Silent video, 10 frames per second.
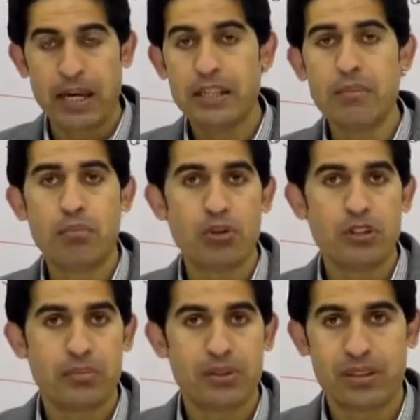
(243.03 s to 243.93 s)
In the point
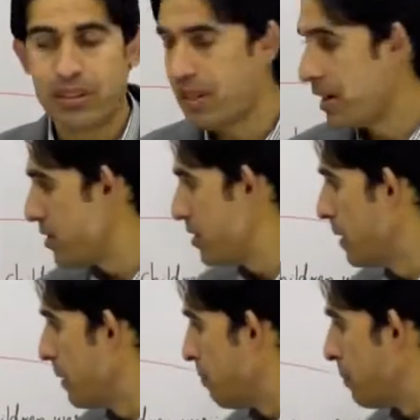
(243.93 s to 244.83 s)
number 3 is
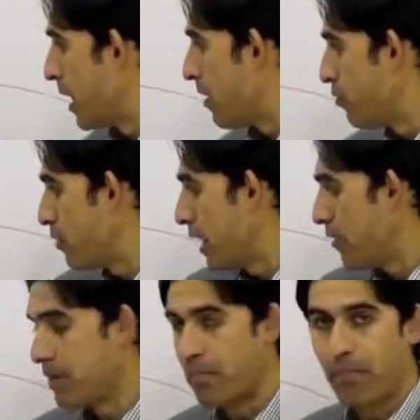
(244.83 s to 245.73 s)
if we
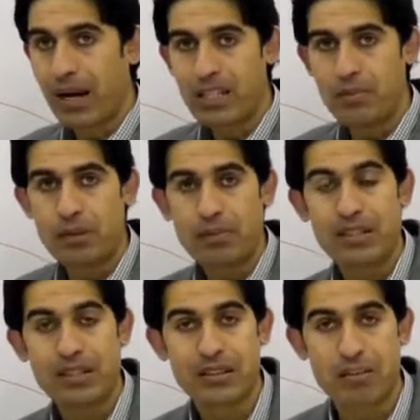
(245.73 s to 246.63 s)
have the might be
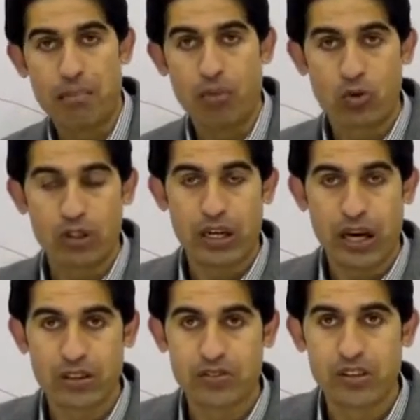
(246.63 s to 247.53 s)
being the modal
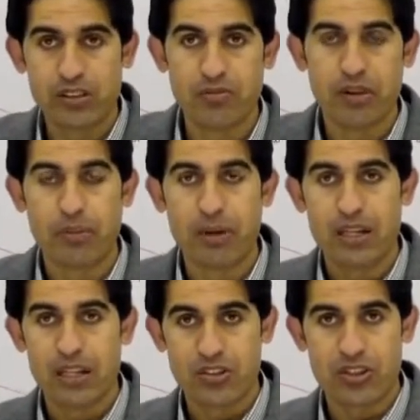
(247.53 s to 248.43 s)
auxiliary verb
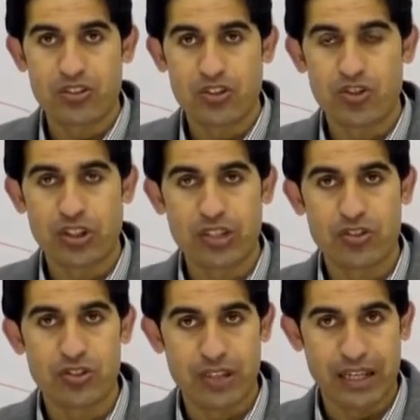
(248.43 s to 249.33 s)
doesn't
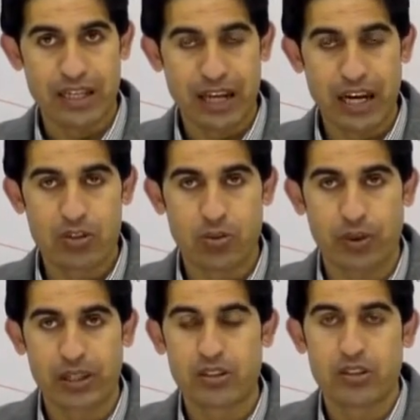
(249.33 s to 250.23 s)
change in
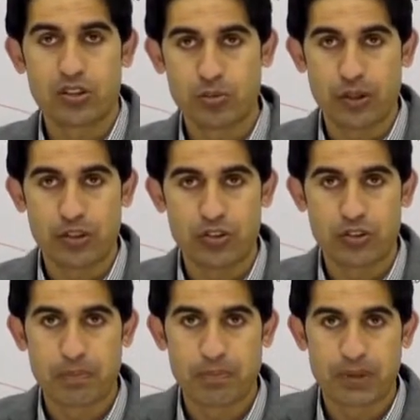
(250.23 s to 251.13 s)
indirect
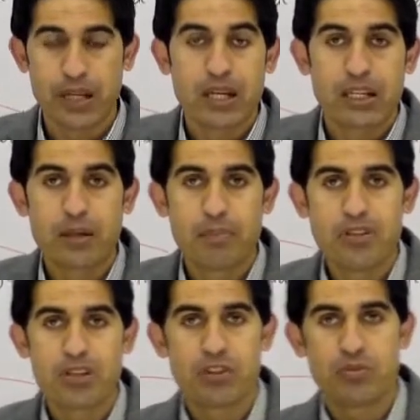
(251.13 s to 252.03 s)
speech. Keep
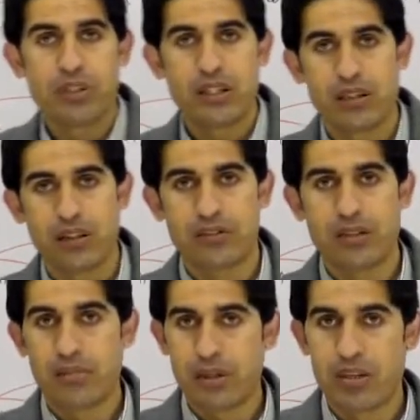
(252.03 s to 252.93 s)
in touch with English.
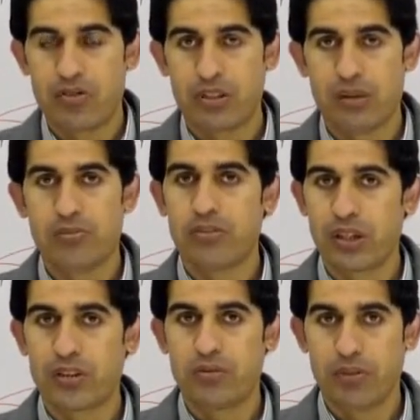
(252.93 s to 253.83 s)
Have a nice time.
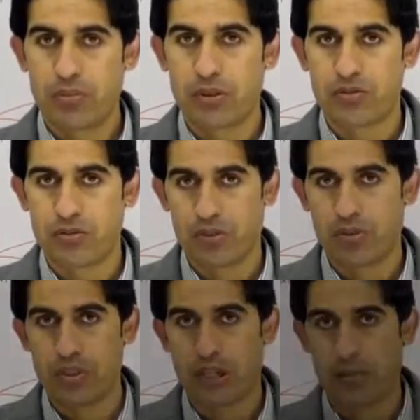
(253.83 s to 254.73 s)
Thank you very much for
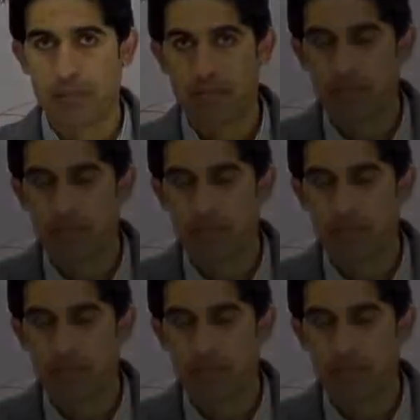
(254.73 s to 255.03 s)
your time.